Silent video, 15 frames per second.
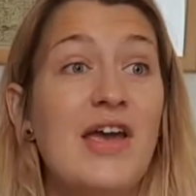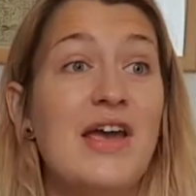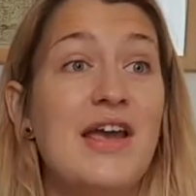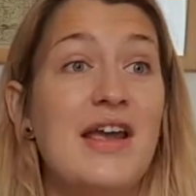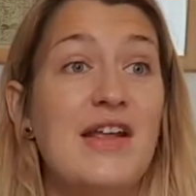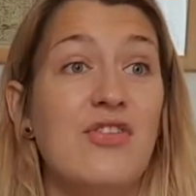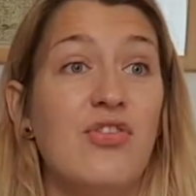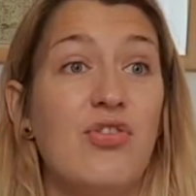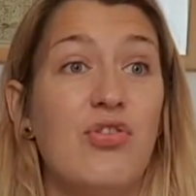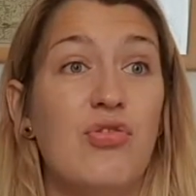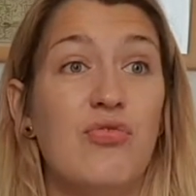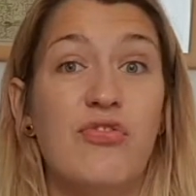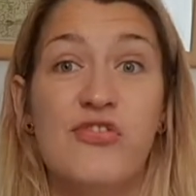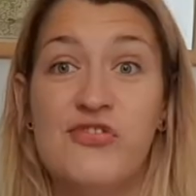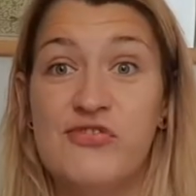it's
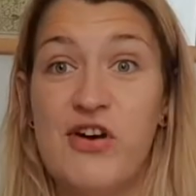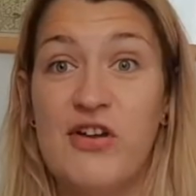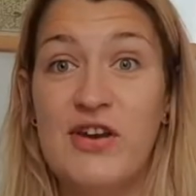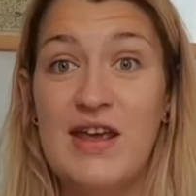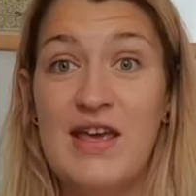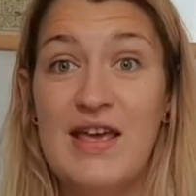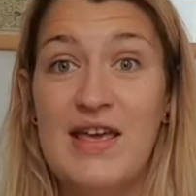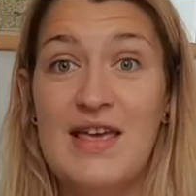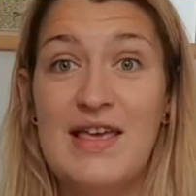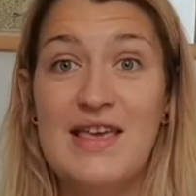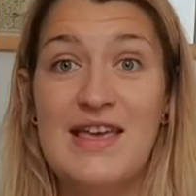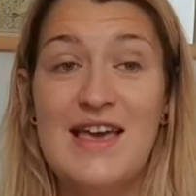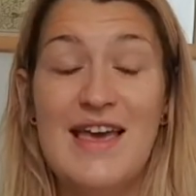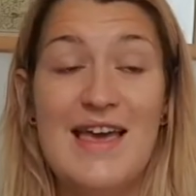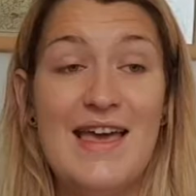
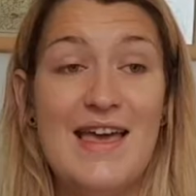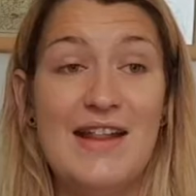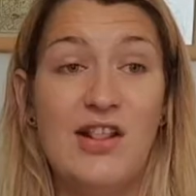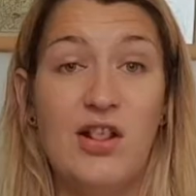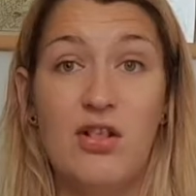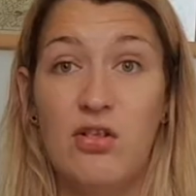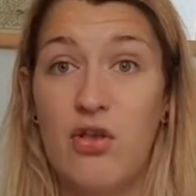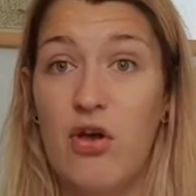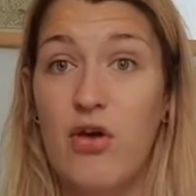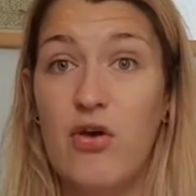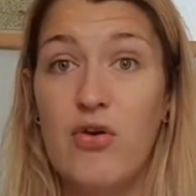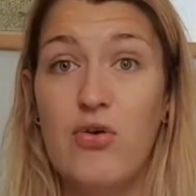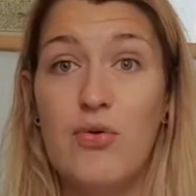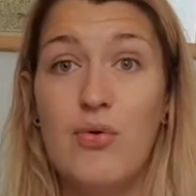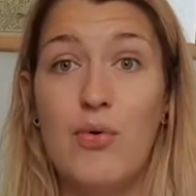funny, it's
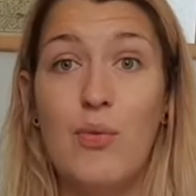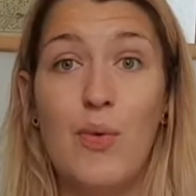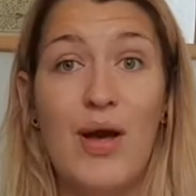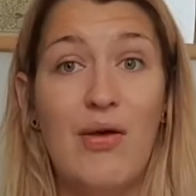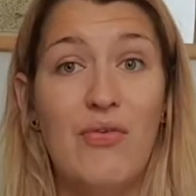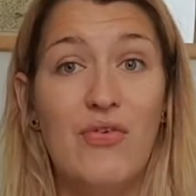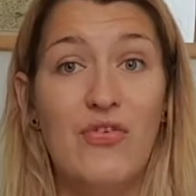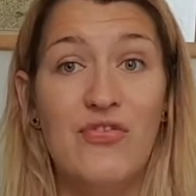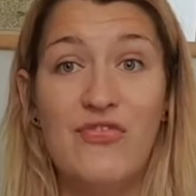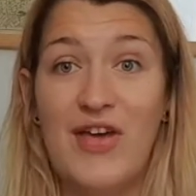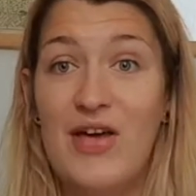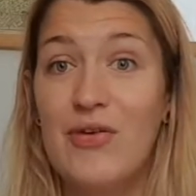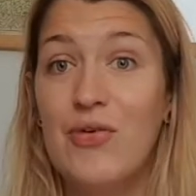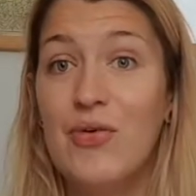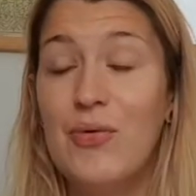so well
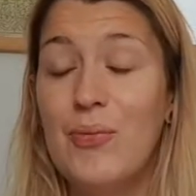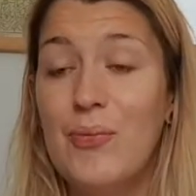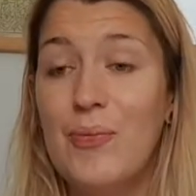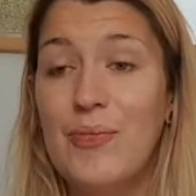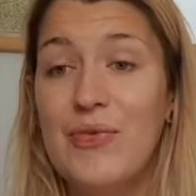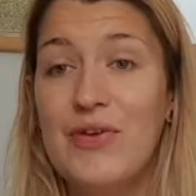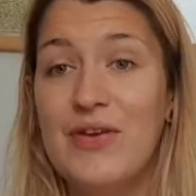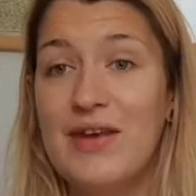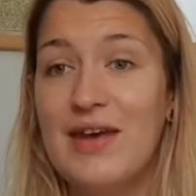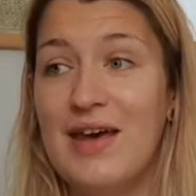filmed,